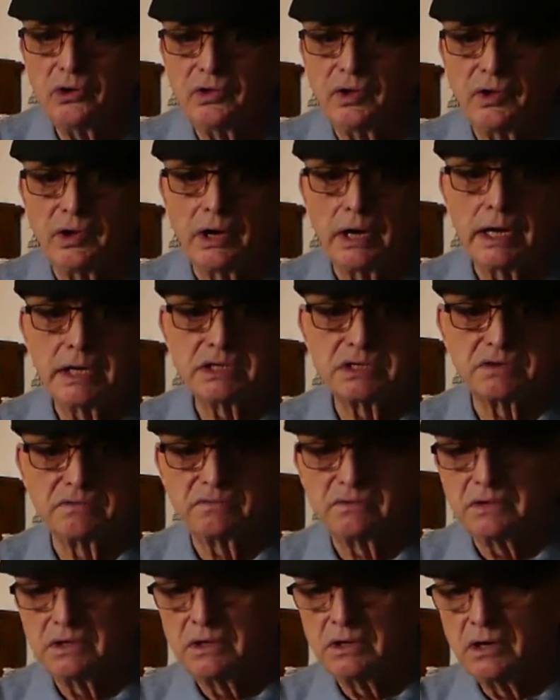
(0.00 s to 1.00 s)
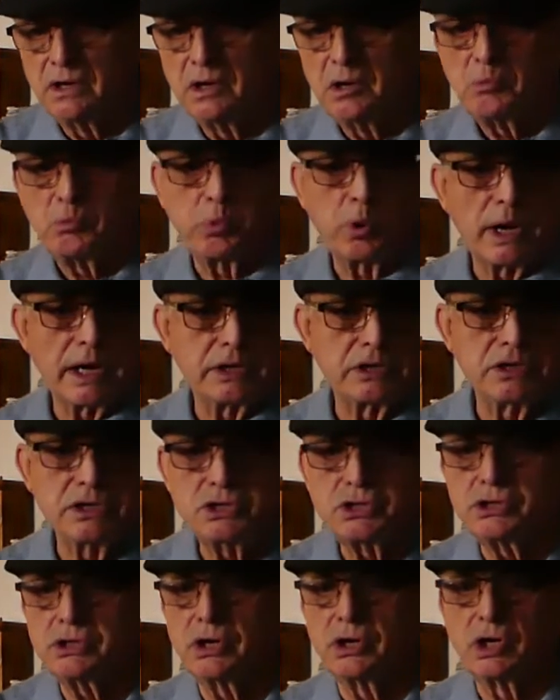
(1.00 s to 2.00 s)
the lines of
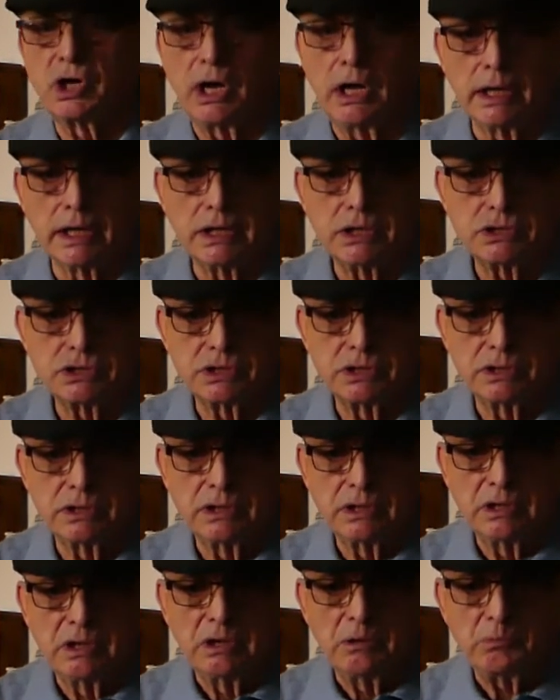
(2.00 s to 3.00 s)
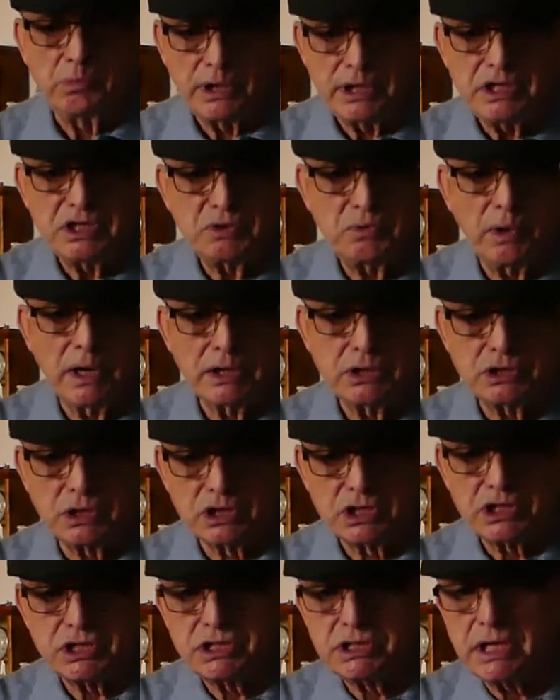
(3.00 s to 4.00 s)
practitioner knowledge, please watch
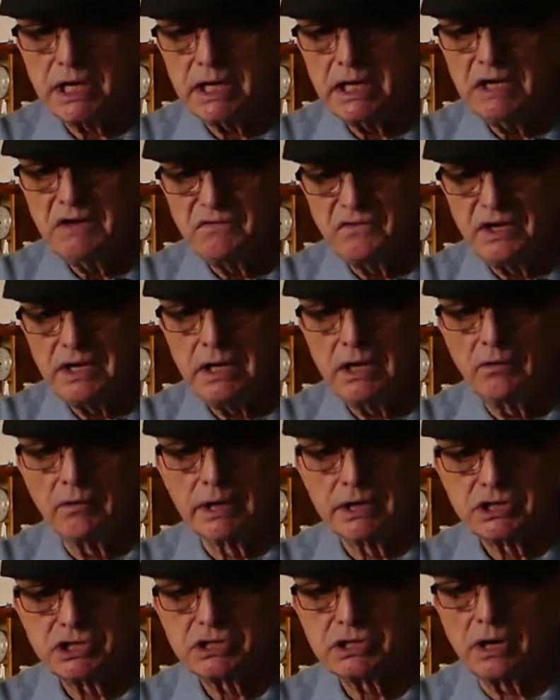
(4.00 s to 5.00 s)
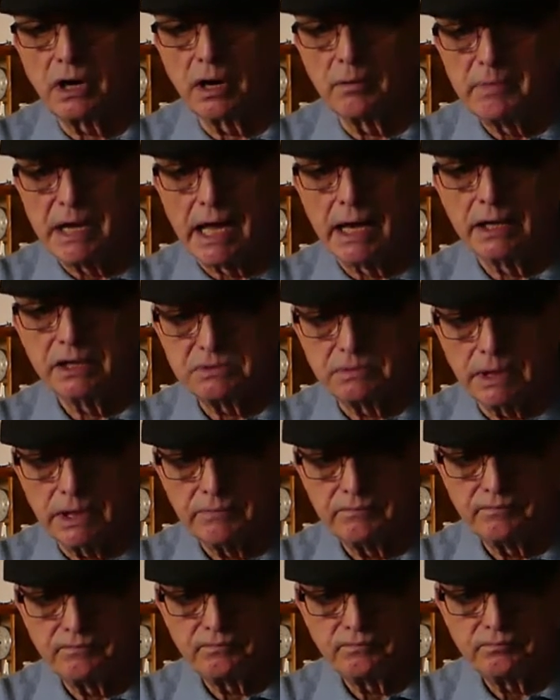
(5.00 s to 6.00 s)
our second video on scar management.
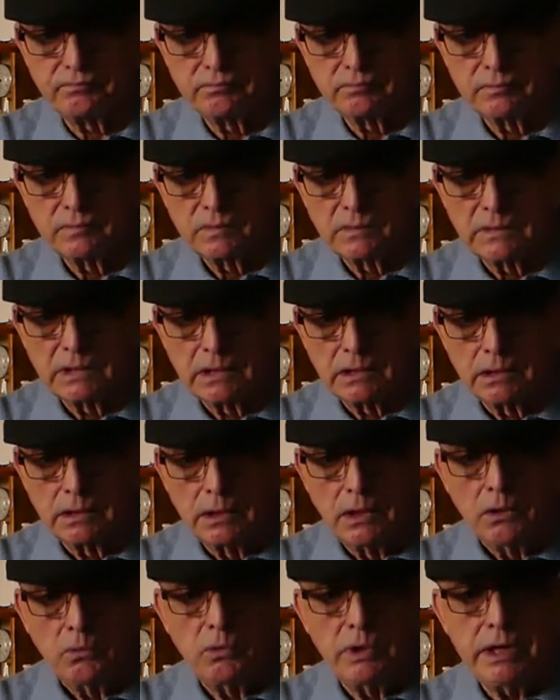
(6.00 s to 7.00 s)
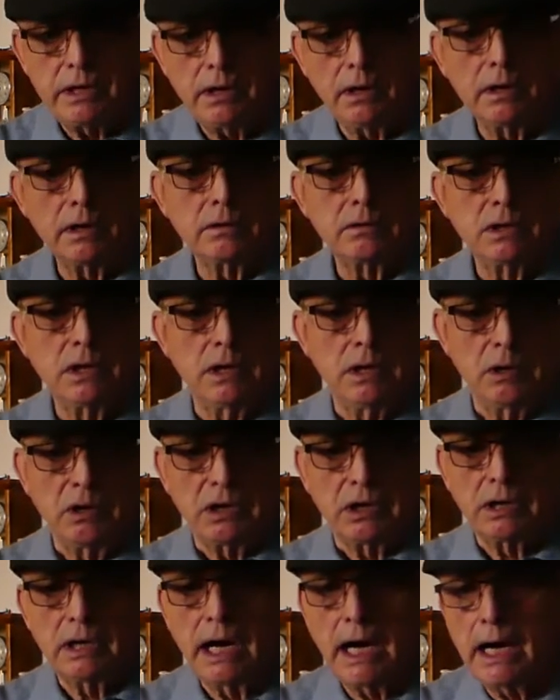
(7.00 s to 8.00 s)
We are
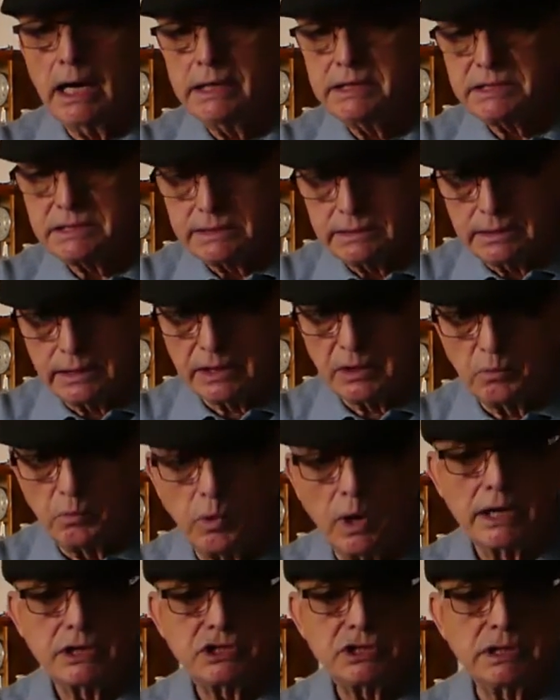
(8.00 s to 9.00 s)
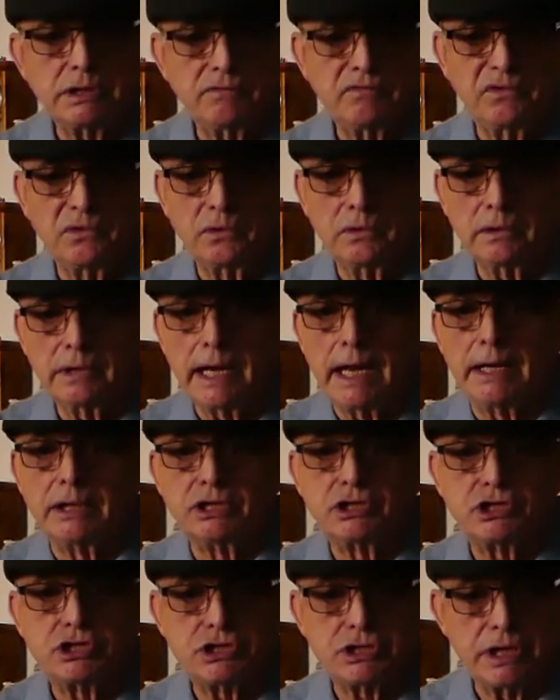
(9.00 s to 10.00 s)
constantly watching for and
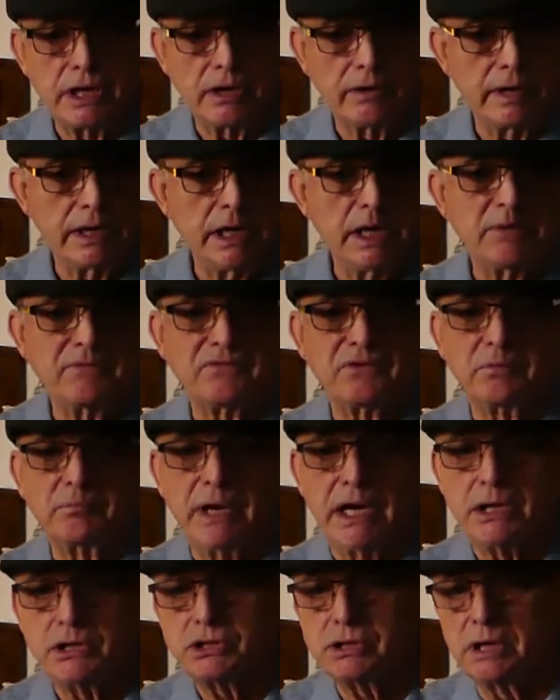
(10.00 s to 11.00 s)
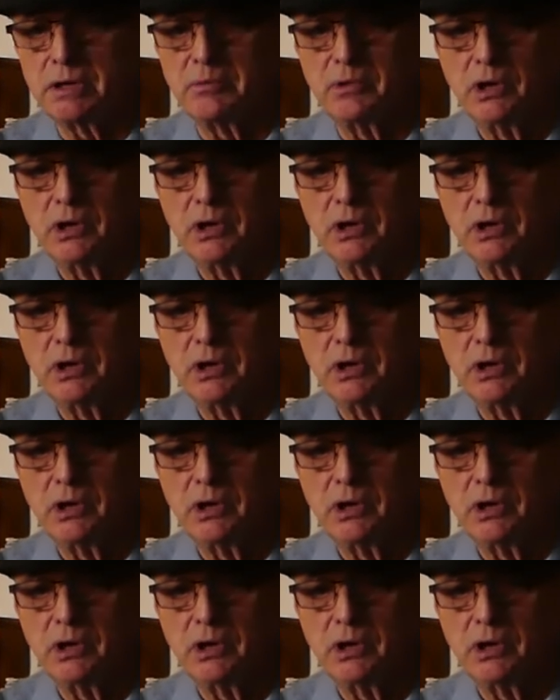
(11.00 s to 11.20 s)
sharing information